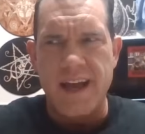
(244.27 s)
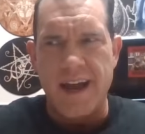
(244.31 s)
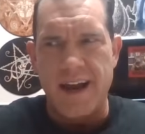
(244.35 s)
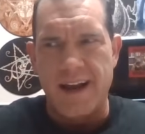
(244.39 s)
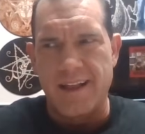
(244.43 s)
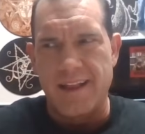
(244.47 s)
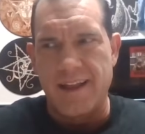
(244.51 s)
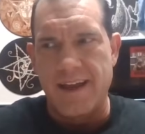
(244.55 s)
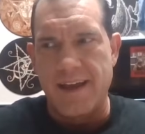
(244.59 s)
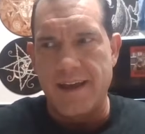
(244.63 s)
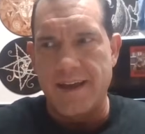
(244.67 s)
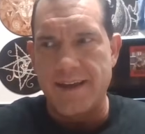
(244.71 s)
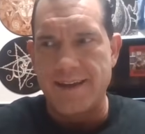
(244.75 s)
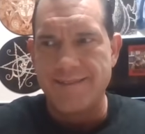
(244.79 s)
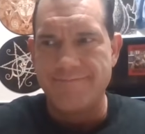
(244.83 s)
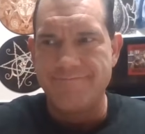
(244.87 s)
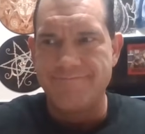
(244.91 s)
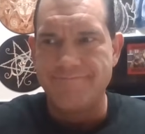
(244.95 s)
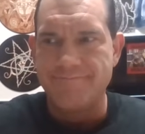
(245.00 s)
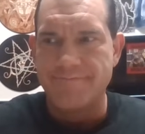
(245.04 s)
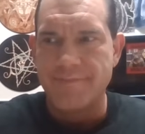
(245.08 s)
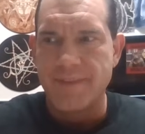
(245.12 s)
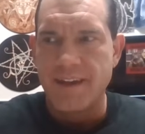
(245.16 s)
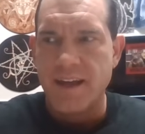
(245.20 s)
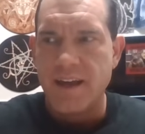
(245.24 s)
kind of like
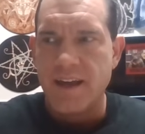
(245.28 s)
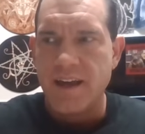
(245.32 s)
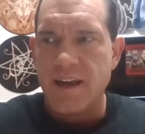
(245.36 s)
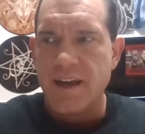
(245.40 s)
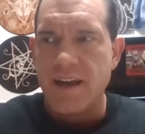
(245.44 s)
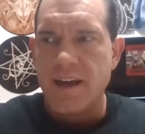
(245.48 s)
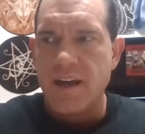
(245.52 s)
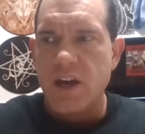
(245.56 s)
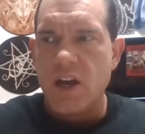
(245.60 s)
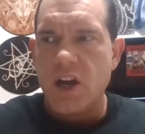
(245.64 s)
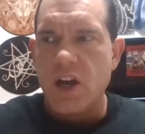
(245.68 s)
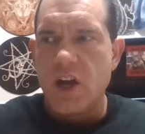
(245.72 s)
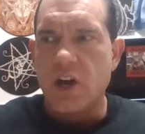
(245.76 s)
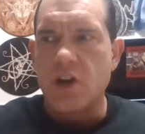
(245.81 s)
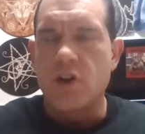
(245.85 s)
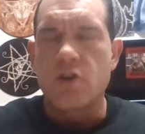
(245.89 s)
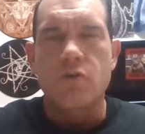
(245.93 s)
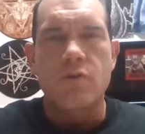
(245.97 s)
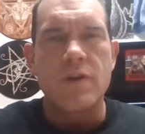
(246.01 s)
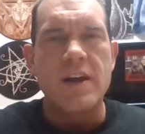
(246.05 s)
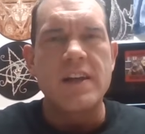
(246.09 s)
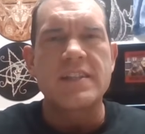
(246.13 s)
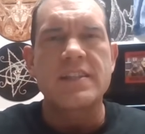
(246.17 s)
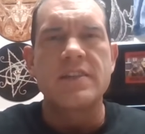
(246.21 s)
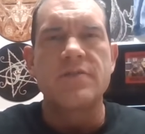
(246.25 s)

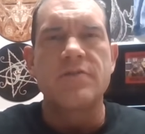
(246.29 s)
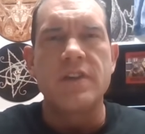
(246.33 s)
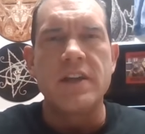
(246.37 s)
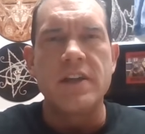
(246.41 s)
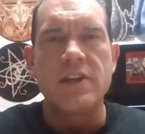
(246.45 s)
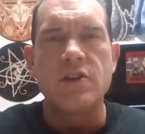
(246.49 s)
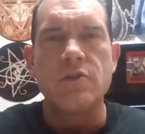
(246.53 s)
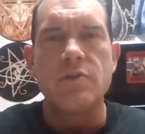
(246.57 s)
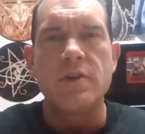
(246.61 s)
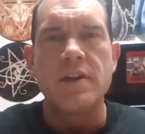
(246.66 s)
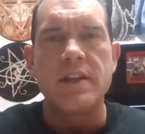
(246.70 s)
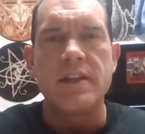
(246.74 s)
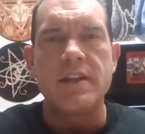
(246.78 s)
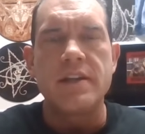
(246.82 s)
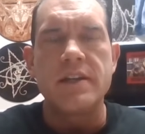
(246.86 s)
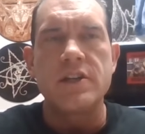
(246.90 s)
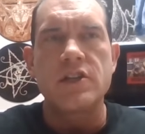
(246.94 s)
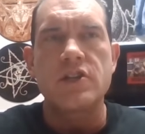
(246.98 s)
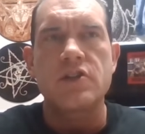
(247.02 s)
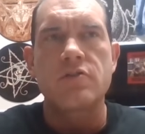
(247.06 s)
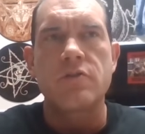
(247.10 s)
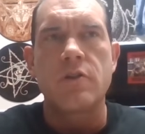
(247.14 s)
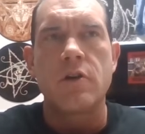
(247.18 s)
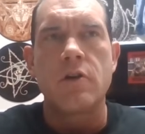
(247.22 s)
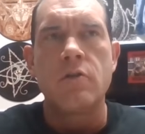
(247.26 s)
aggressively doing the
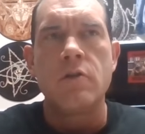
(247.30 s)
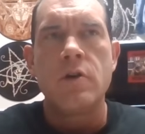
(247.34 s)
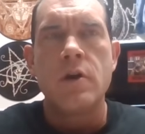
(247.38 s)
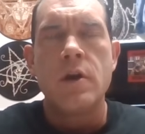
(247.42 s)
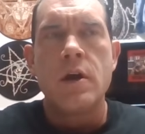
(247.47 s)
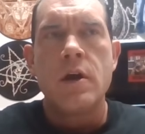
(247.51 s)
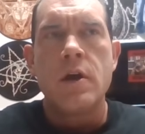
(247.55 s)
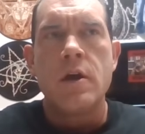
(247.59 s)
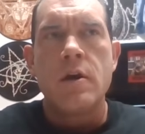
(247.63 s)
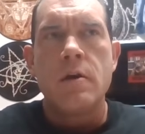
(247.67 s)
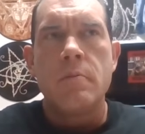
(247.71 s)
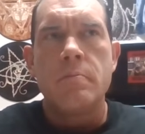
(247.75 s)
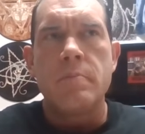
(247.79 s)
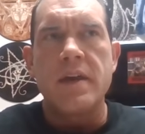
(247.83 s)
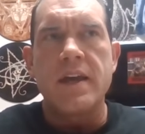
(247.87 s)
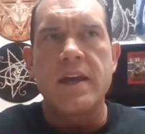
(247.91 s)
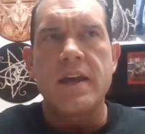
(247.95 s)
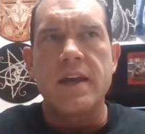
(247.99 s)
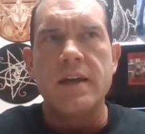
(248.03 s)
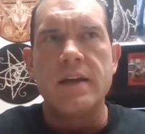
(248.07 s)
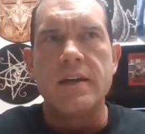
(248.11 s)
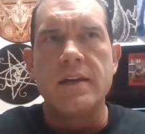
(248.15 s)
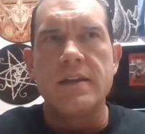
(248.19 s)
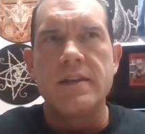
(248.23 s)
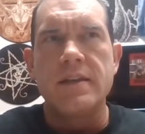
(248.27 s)
distro
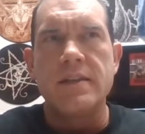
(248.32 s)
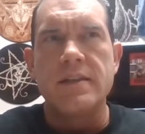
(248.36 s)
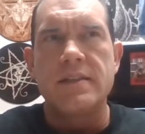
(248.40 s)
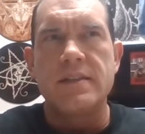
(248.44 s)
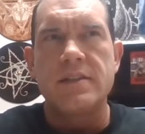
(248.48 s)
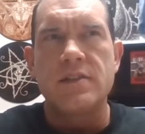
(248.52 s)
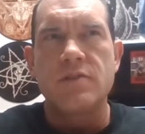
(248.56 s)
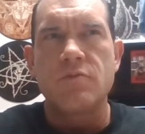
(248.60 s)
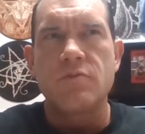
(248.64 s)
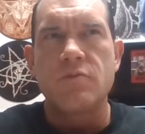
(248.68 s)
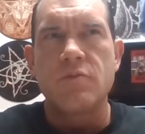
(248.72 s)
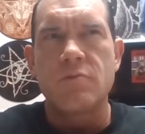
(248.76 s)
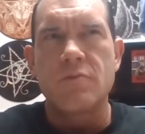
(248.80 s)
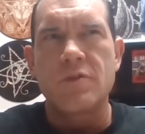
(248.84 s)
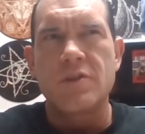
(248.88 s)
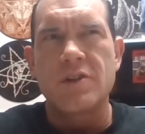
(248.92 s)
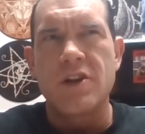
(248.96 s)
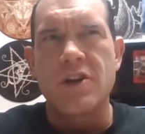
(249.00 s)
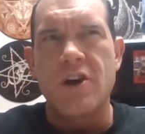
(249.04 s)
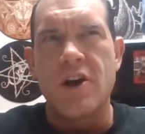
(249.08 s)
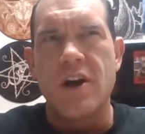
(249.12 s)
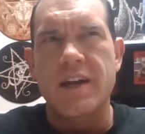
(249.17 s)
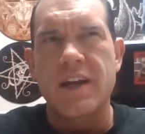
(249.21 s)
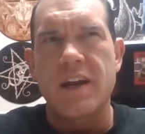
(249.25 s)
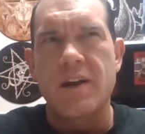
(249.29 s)
because we're, we're
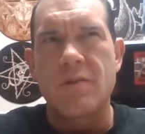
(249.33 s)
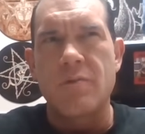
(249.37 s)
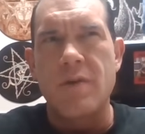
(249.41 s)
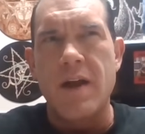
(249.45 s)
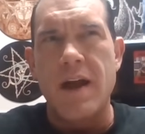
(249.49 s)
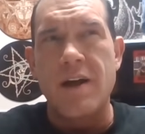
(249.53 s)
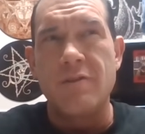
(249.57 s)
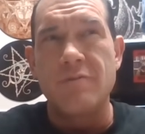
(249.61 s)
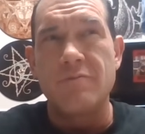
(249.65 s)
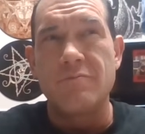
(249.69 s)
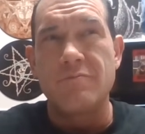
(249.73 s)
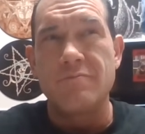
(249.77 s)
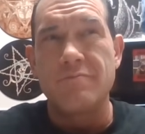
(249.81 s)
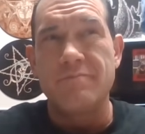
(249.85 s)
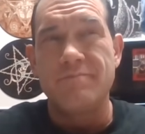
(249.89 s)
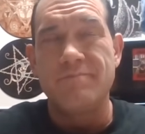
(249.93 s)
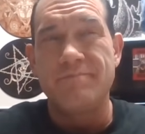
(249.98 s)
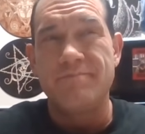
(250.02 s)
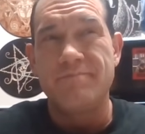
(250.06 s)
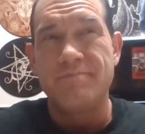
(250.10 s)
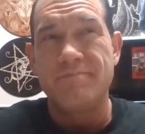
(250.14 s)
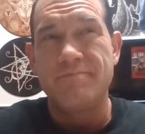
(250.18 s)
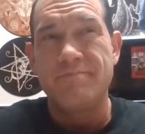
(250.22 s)
talking around